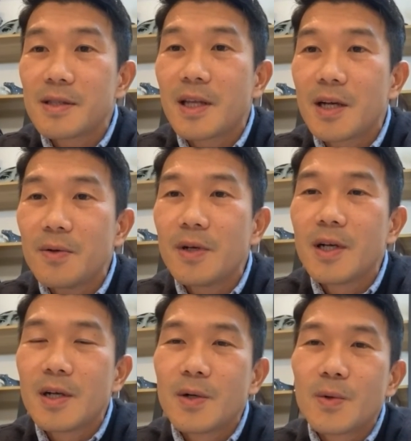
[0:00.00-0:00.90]
now,
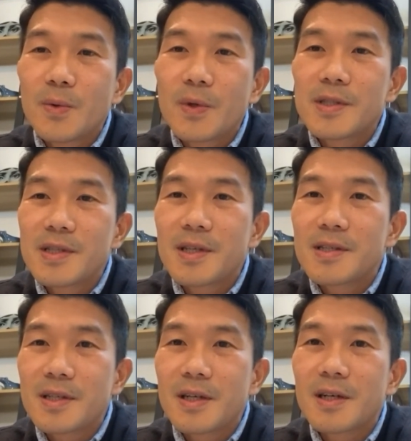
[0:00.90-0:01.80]
which
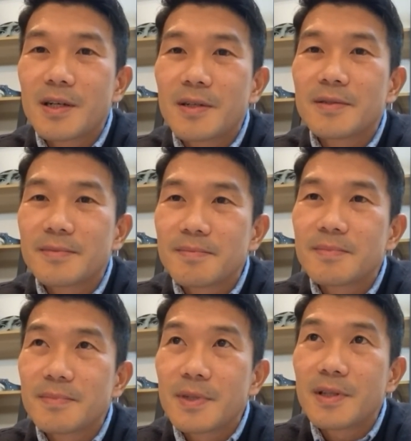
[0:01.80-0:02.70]
is a
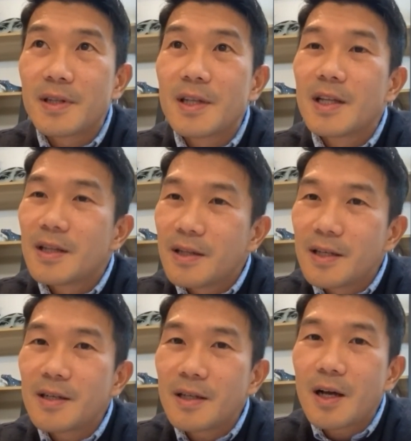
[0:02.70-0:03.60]

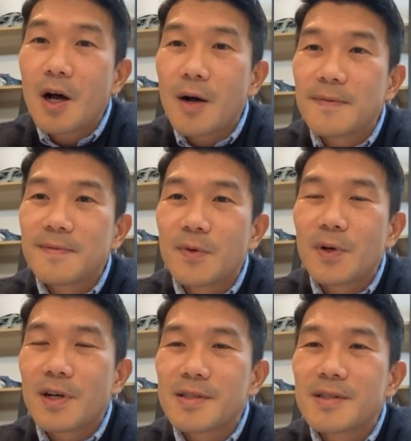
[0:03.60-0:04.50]
little hope
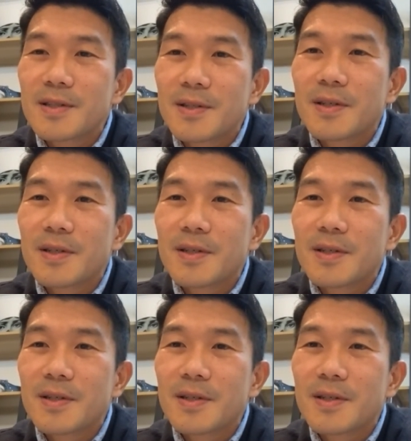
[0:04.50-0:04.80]
for us.